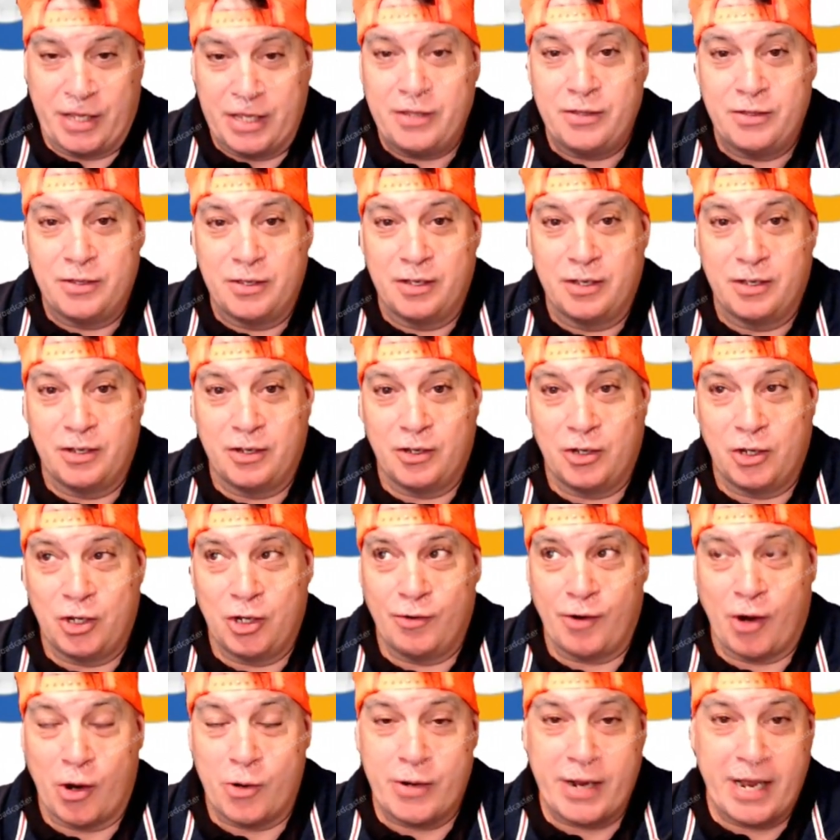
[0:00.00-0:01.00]
within
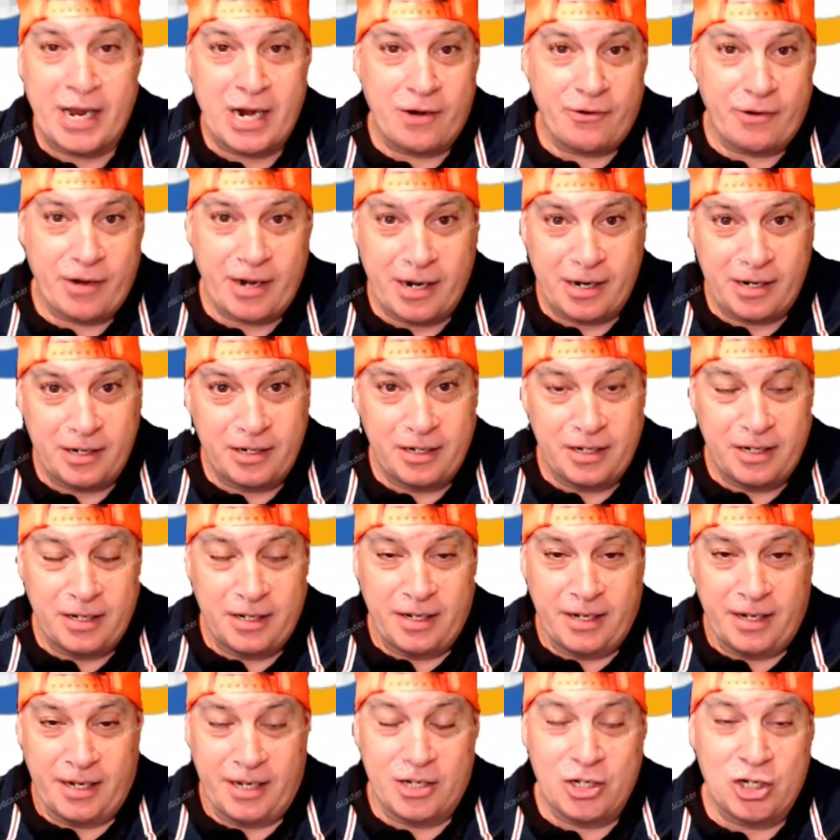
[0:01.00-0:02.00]
your own area
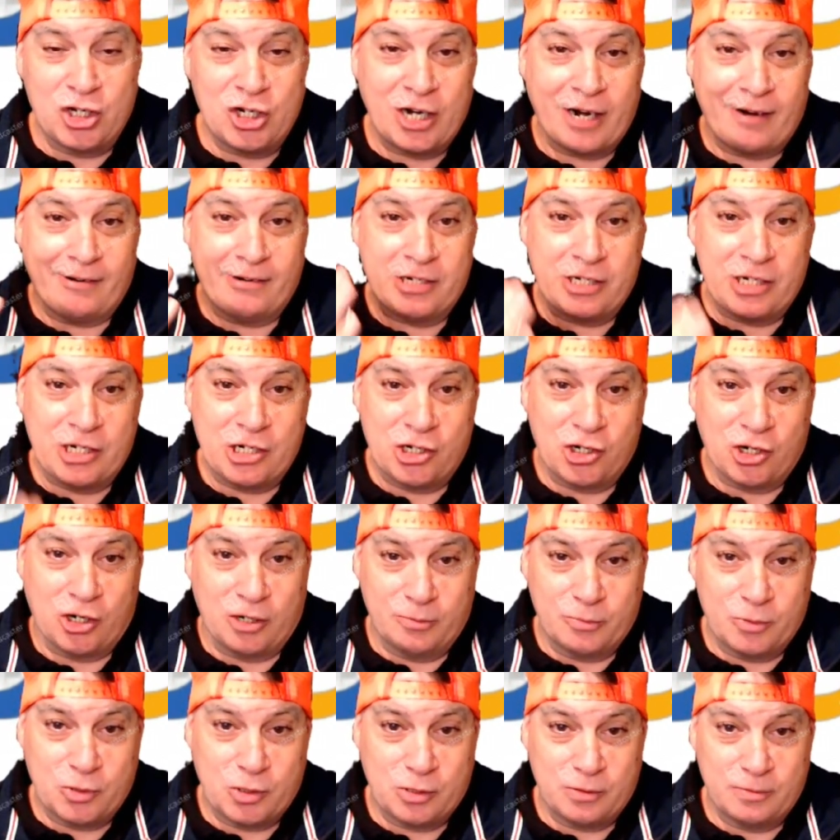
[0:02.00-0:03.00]
in charity
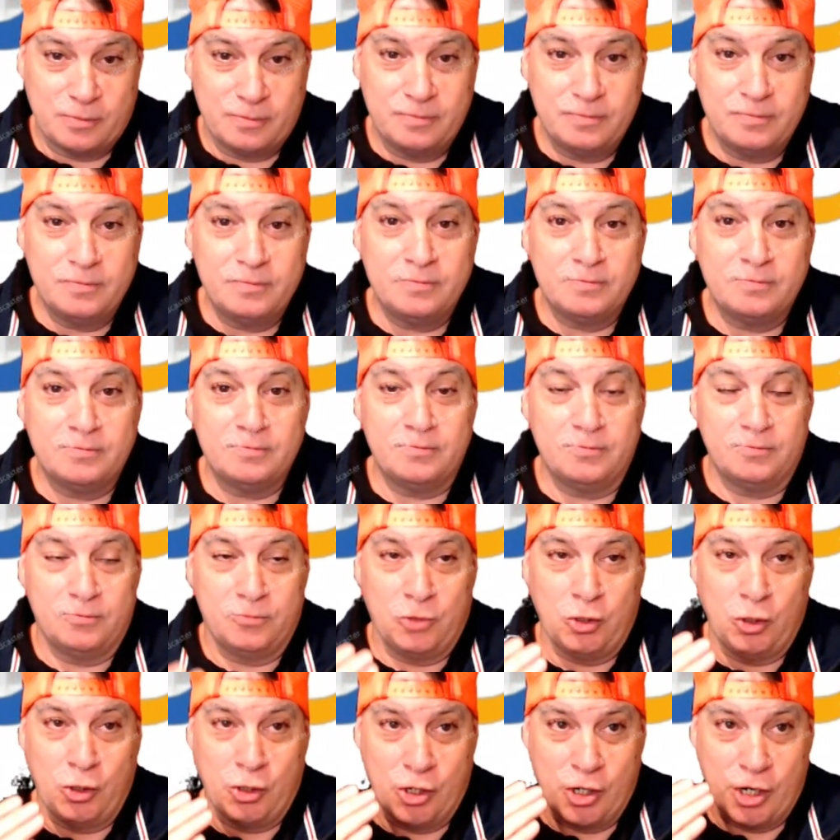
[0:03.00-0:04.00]
shops.
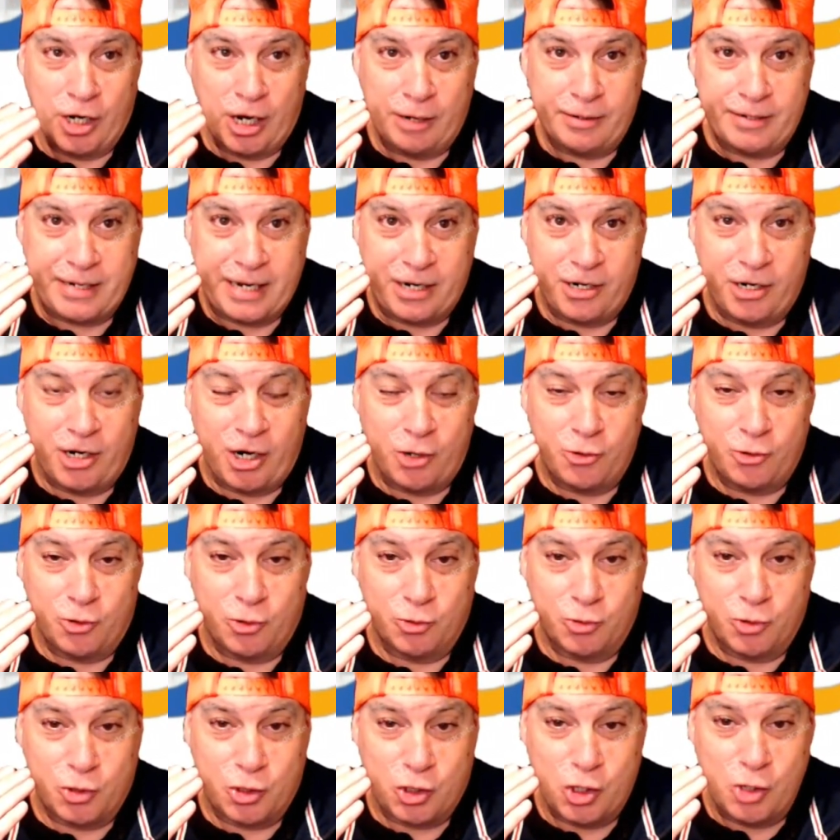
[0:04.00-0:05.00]
You can go down
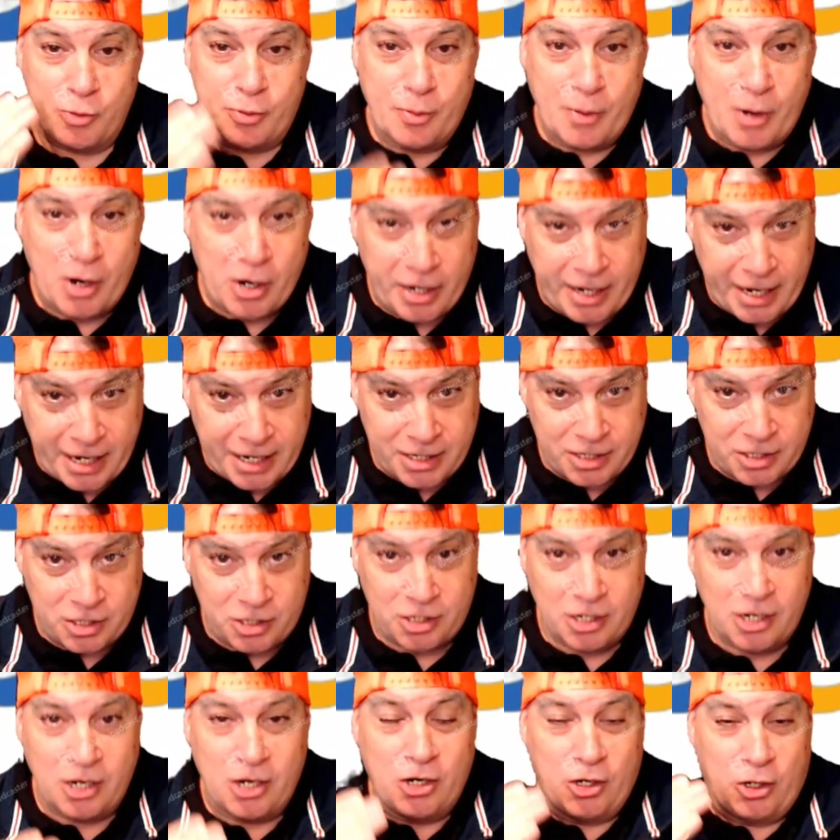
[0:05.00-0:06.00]
local
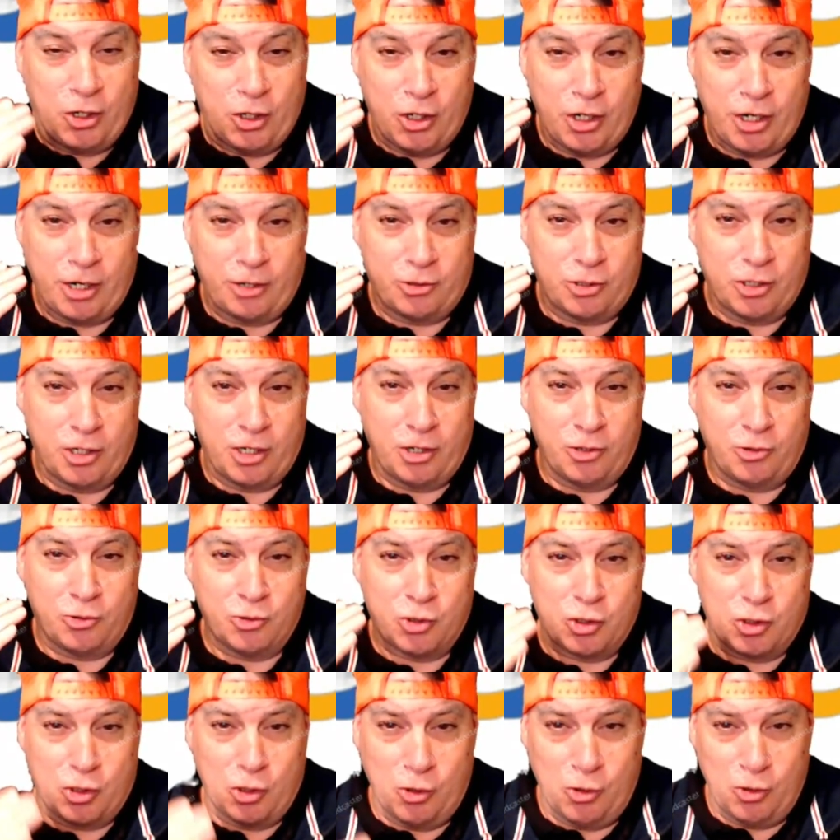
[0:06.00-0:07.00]
supermarkets, you can go to
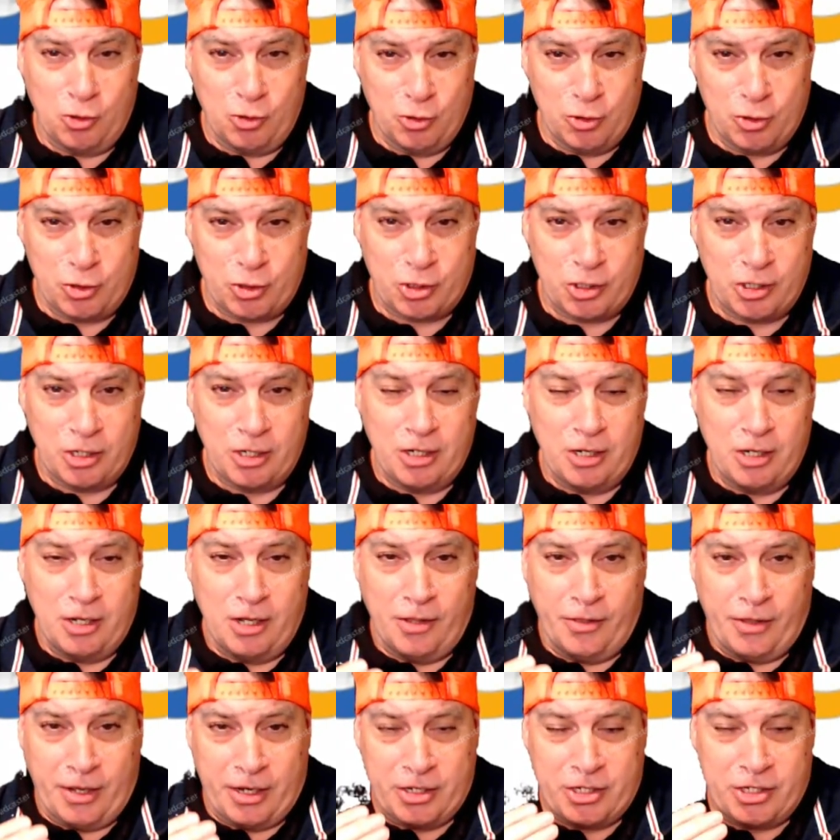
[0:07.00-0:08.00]
local stores
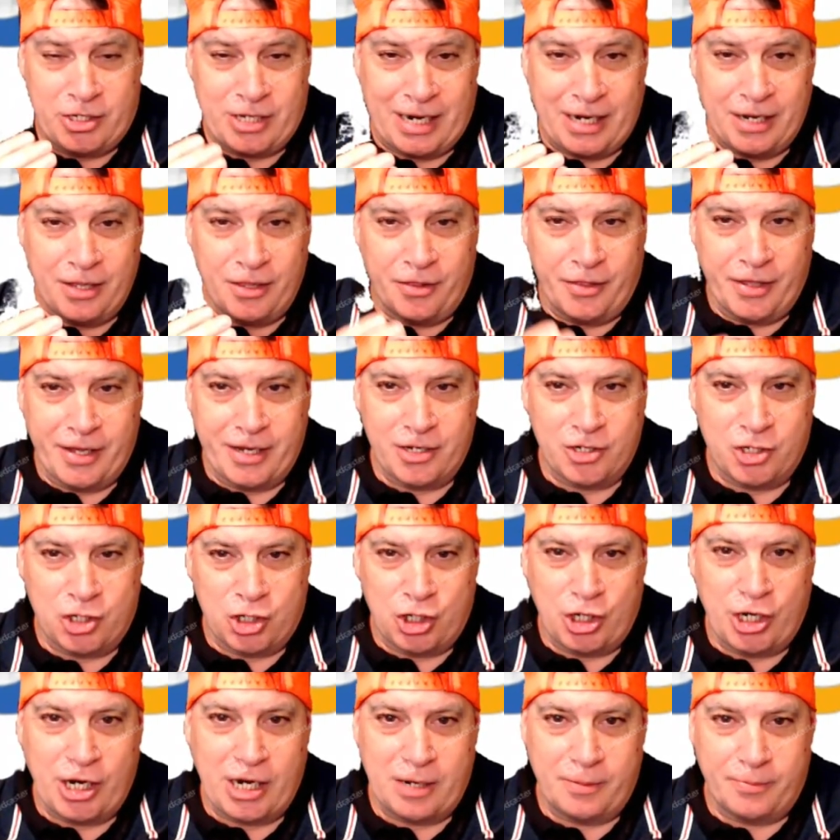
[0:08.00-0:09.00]
that are selling
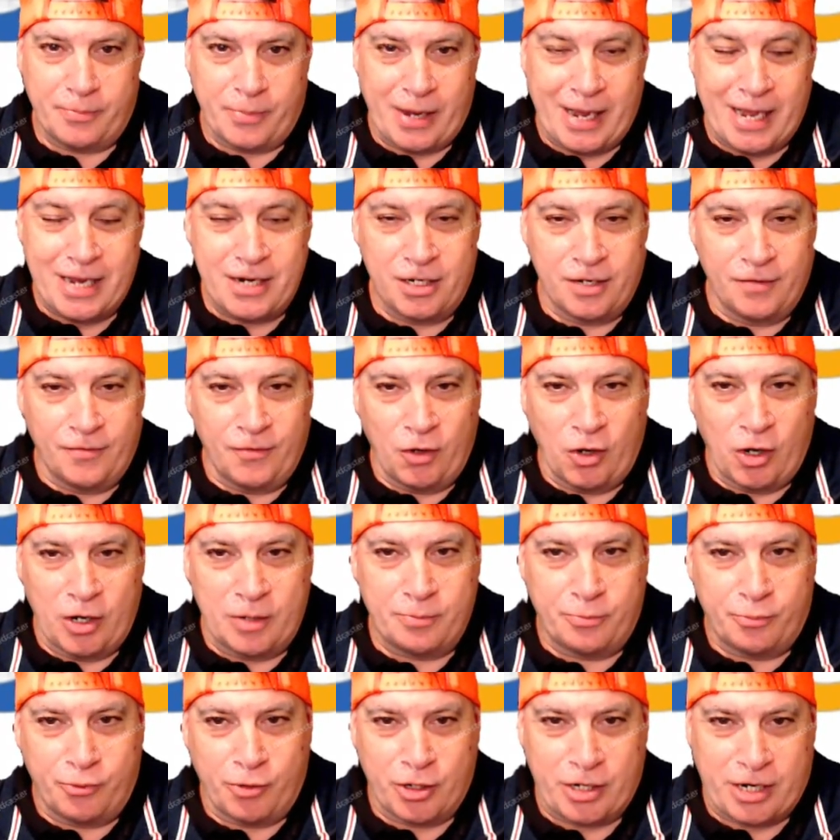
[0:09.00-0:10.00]
things cheap, end of
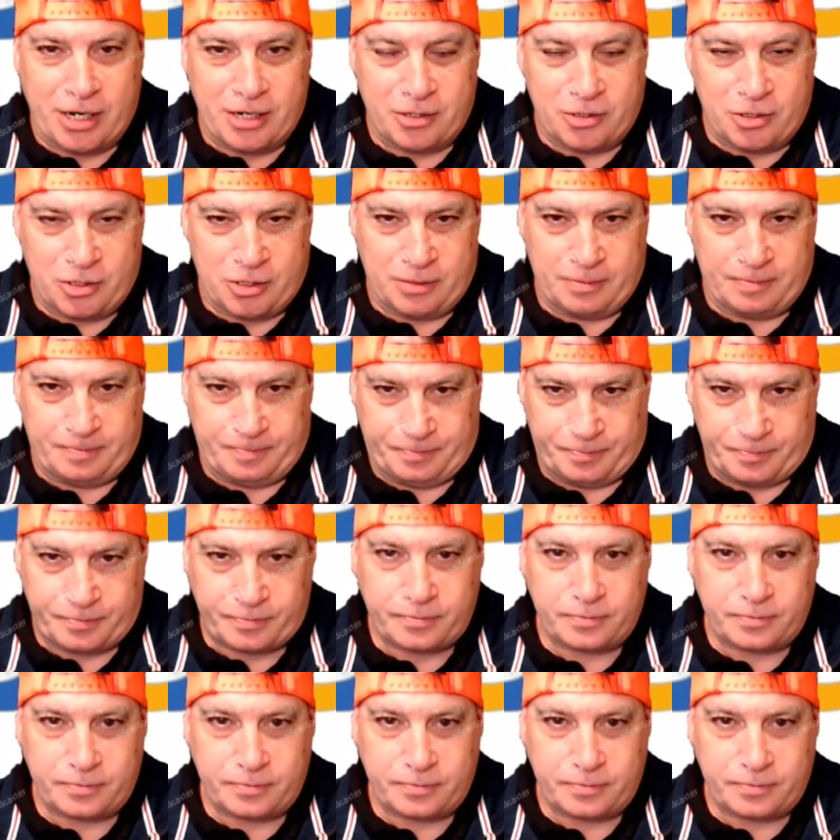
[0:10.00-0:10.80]
line products,